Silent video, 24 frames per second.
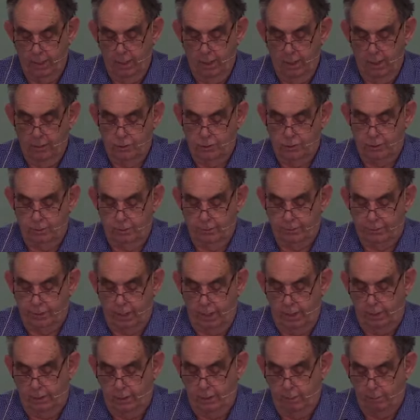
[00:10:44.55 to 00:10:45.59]
She will
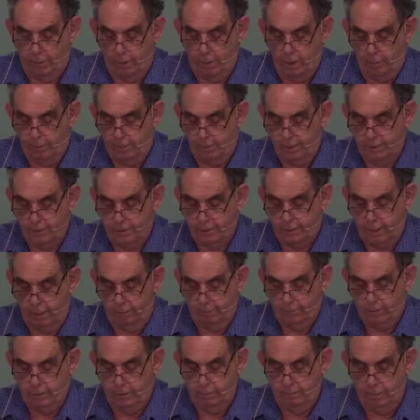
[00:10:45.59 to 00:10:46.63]
take the appropriate steps
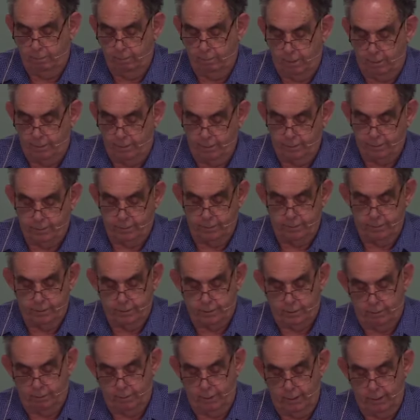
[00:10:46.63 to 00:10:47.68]
to be modest and
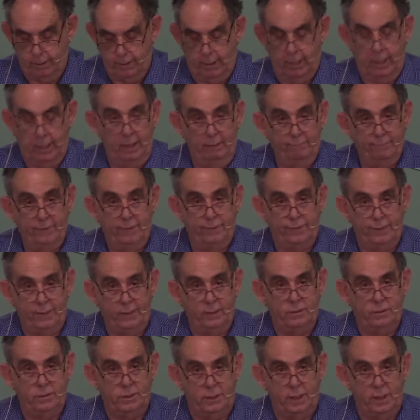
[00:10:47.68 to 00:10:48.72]
discreet in everything
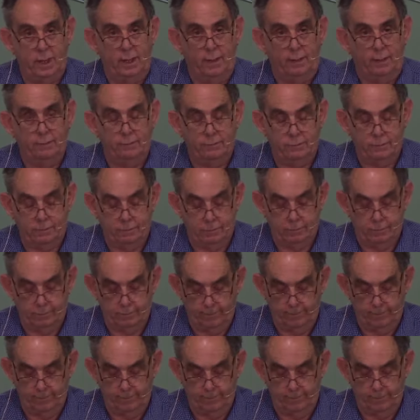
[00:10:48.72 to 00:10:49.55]
she does.